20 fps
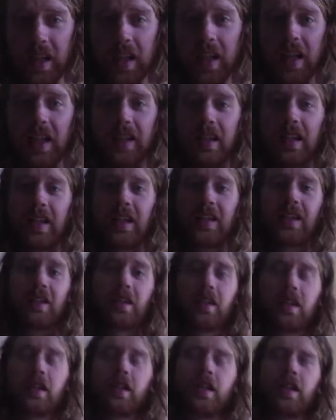and like,
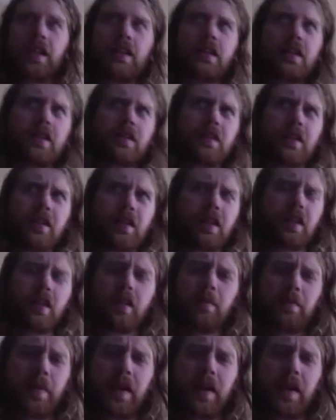I think I'm